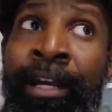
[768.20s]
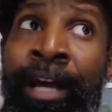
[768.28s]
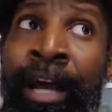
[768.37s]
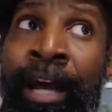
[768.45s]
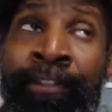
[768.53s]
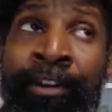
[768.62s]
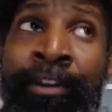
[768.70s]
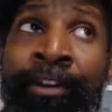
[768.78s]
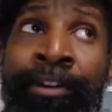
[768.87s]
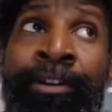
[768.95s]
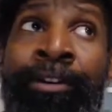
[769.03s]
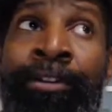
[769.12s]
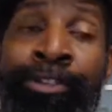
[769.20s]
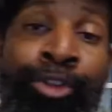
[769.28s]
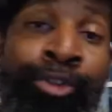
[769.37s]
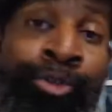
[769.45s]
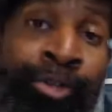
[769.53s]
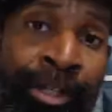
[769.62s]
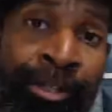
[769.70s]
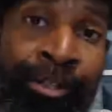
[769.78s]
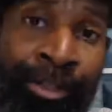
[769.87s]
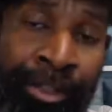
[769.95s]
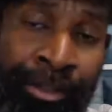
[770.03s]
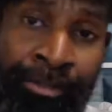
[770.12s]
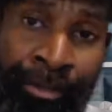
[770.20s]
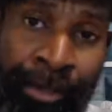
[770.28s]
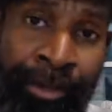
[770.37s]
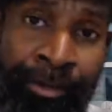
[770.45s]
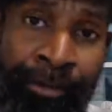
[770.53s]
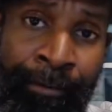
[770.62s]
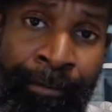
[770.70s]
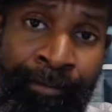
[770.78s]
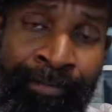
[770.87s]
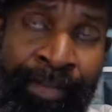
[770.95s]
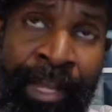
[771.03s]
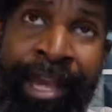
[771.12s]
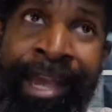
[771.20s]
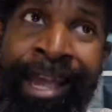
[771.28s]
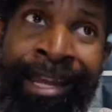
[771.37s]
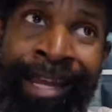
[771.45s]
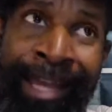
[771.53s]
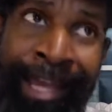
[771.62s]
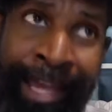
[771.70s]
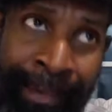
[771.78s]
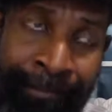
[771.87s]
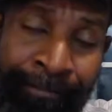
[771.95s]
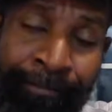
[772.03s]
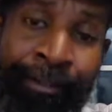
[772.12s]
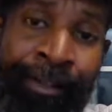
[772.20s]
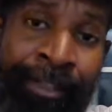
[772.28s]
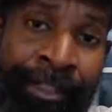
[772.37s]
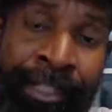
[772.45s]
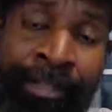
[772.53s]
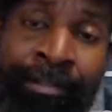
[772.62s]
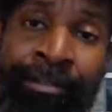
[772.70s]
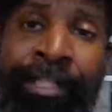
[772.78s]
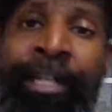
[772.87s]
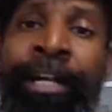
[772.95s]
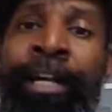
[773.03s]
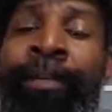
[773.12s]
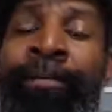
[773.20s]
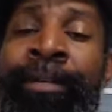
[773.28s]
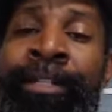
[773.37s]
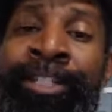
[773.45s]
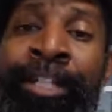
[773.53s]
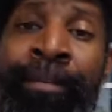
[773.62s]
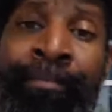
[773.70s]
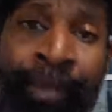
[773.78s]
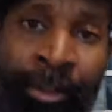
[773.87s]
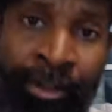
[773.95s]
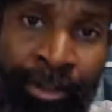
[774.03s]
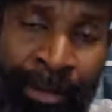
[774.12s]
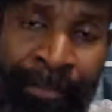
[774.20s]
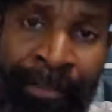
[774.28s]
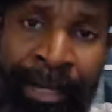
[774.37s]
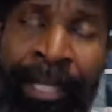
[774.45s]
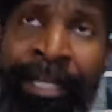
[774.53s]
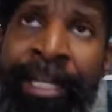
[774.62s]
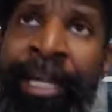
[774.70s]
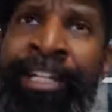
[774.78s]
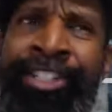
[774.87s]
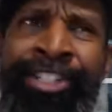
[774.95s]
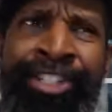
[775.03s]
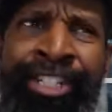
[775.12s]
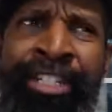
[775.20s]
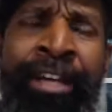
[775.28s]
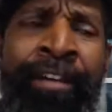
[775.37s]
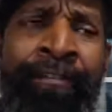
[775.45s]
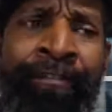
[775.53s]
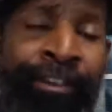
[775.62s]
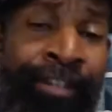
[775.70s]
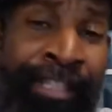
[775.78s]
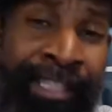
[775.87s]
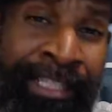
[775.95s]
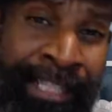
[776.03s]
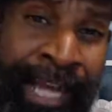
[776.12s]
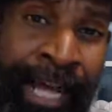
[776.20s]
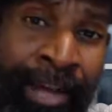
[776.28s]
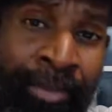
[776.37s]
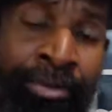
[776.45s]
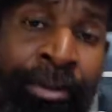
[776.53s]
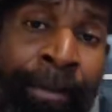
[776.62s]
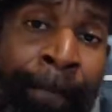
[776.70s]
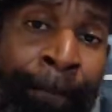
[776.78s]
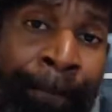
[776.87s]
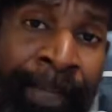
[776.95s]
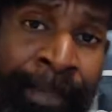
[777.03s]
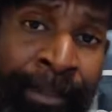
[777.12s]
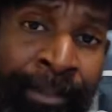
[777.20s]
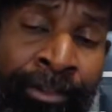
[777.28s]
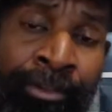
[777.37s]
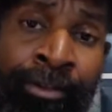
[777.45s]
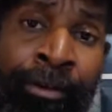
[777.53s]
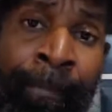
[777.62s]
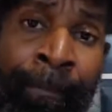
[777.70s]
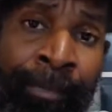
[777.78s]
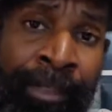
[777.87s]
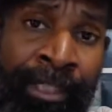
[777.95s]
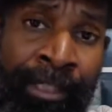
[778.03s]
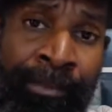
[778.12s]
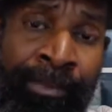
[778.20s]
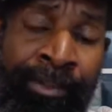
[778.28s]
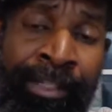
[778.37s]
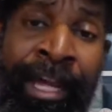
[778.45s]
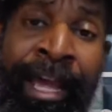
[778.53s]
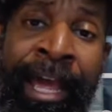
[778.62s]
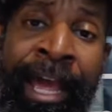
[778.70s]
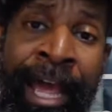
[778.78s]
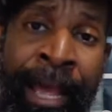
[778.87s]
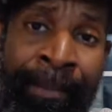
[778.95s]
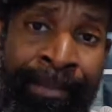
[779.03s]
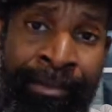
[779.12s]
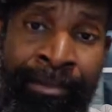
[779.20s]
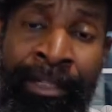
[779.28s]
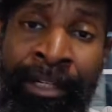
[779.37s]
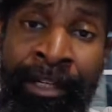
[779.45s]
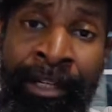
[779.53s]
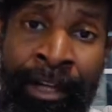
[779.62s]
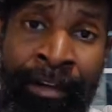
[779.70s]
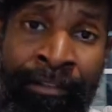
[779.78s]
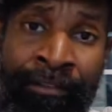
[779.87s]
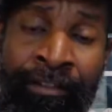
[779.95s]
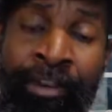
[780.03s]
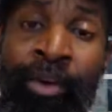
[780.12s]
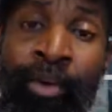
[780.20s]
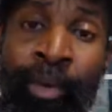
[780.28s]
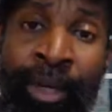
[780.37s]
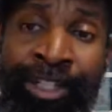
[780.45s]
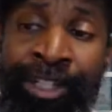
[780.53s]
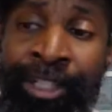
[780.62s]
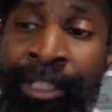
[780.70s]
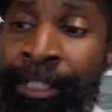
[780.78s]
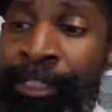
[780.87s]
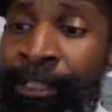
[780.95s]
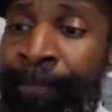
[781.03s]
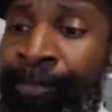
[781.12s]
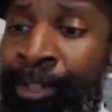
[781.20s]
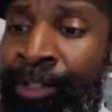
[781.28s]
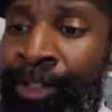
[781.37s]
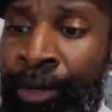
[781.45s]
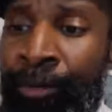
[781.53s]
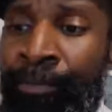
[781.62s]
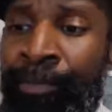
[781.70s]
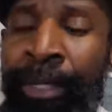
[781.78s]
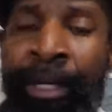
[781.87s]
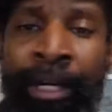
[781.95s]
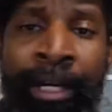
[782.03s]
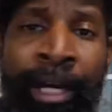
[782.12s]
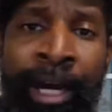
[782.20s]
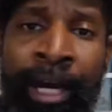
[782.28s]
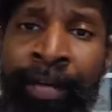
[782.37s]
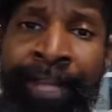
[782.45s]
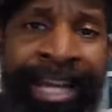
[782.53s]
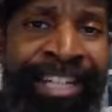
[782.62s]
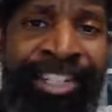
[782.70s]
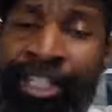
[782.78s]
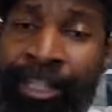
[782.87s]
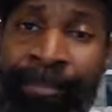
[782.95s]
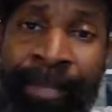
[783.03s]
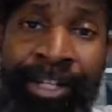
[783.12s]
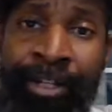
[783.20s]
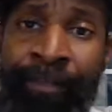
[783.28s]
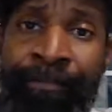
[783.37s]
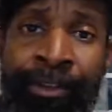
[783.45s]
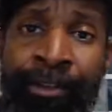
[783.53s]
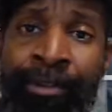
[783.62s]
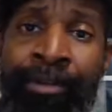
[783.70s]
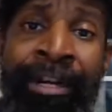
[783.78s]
I've heard her 2 years in a row, and every single time she blows my mind, and it's just very sound biblical principles. Absolutely love what she does. So that's just to mention a few